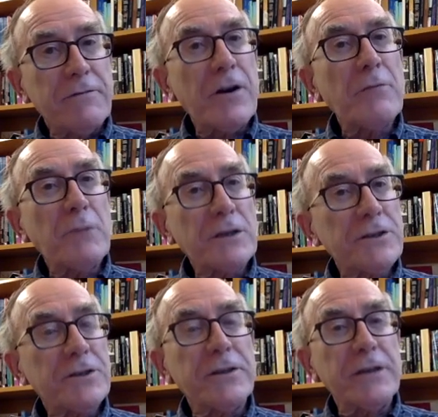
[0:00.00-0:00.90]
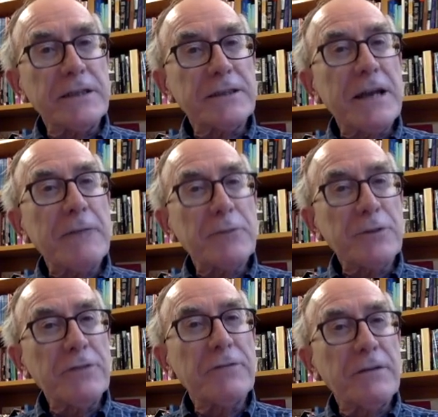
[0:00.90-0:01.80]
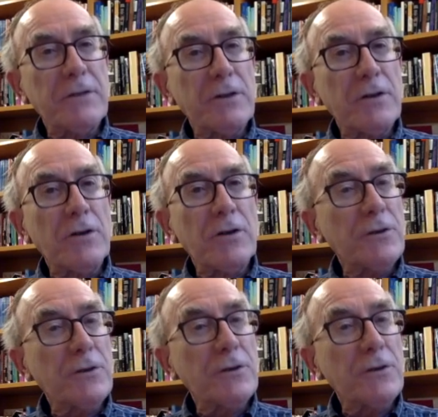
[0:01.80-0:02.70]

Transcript: very much to the example you've given also of